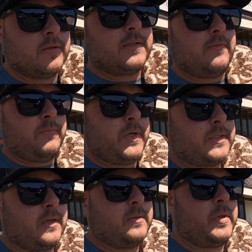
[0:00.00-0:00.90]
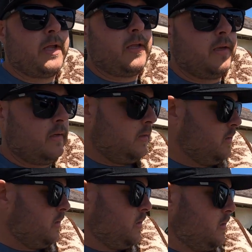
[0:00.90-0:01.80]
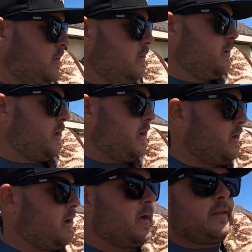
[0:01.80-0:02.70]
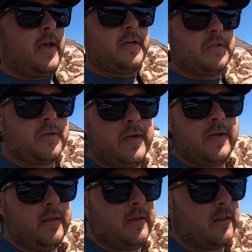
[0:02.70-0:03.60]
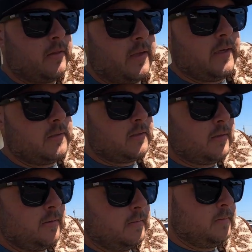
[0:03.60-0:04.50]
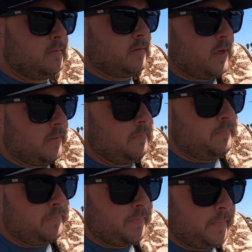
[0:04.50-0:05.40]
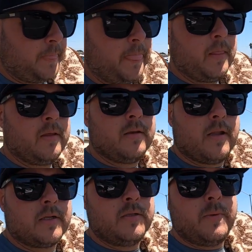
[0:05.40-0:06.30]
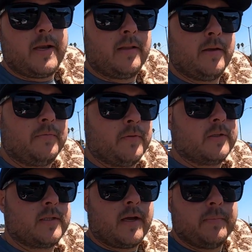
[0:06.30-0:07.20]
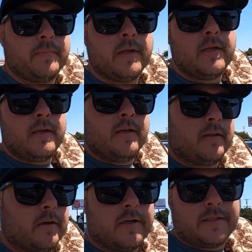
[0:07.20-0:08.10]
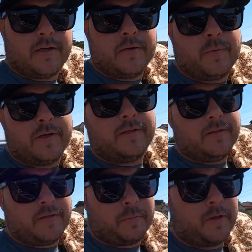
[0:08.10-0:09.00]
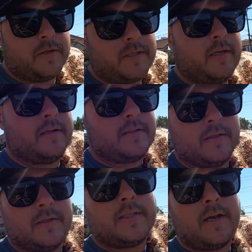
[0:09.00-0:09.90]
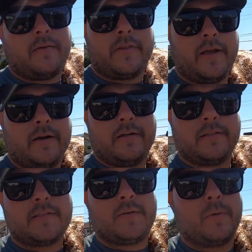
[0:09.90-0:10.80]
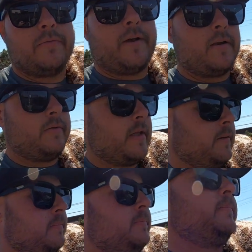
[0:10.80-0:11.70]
so seven bucks on the blanket, and I got the ashtray and other things, so not too bad at the first stop. There is a Goodwill super close to here, so let's head over there and see what we can find over there.